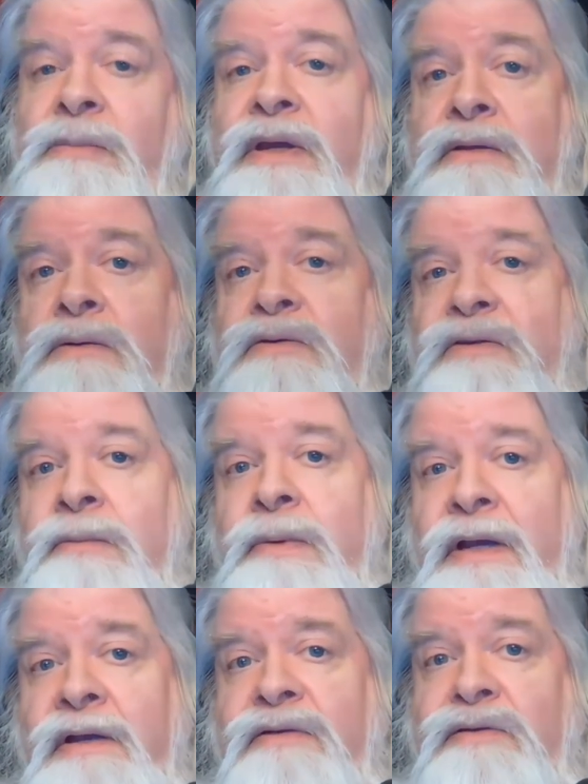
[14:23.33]
may use them
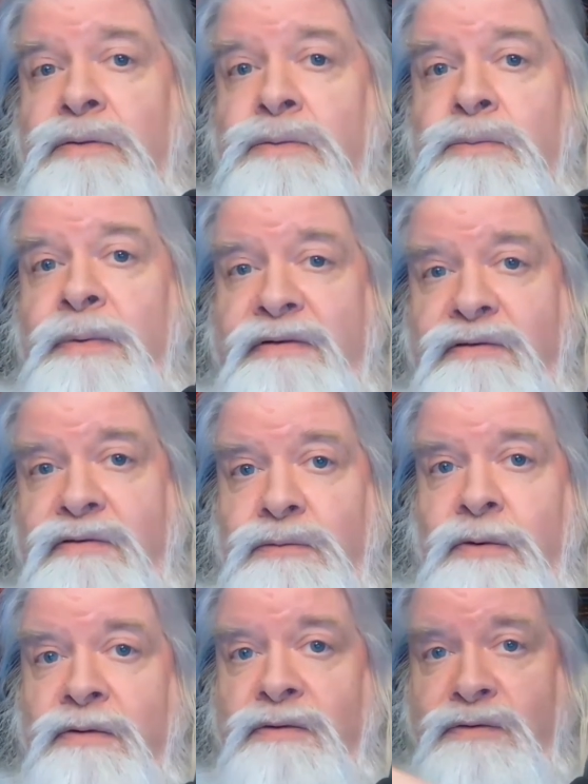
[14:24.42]
as her message
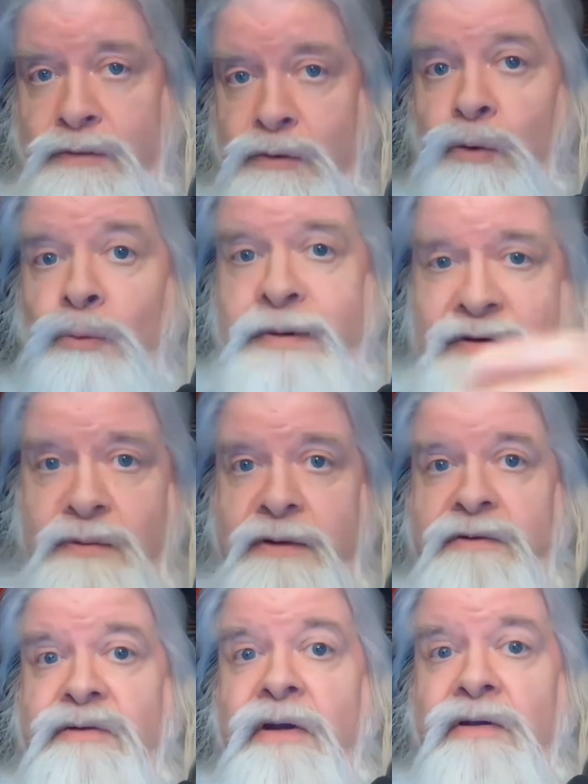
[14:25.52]
runners or
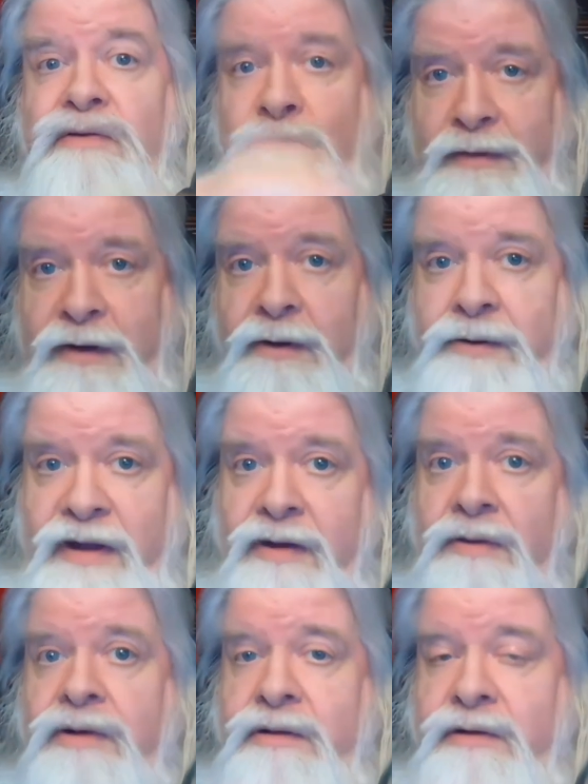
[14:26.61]
go-betweens, so they're
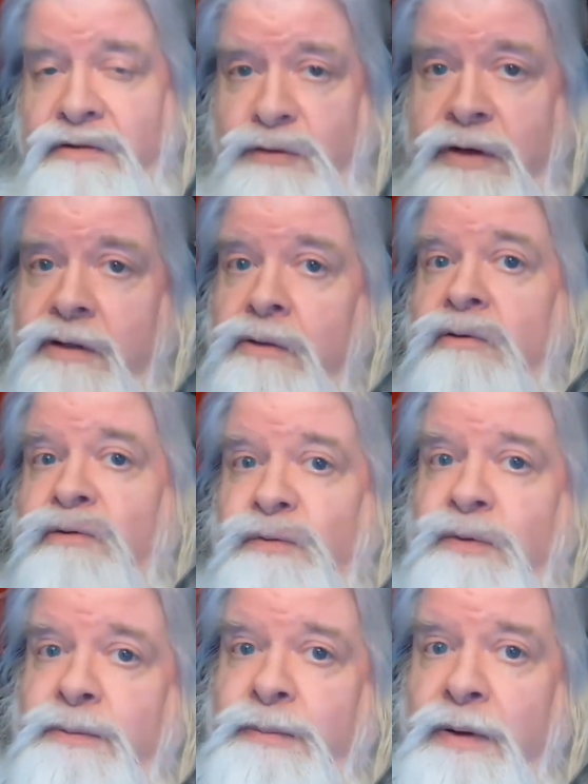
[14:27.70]
carrying the trade goods for
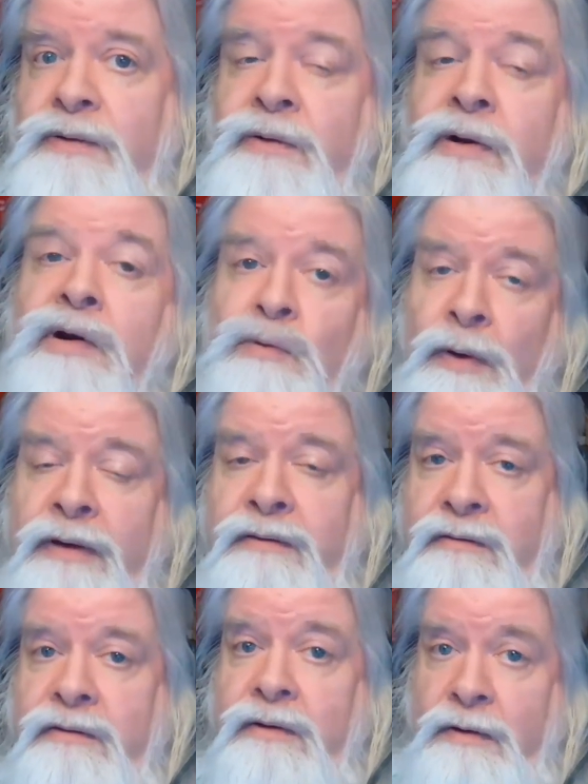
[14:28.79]
the barter rather
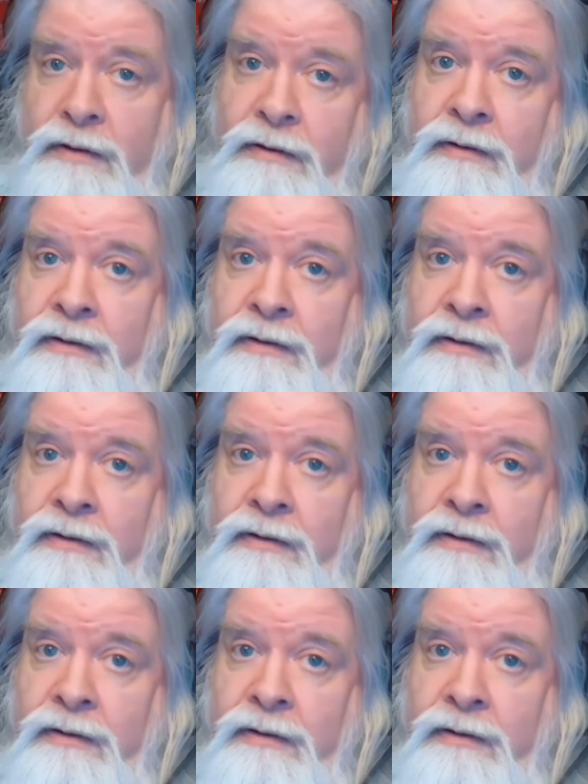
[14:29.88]
than her.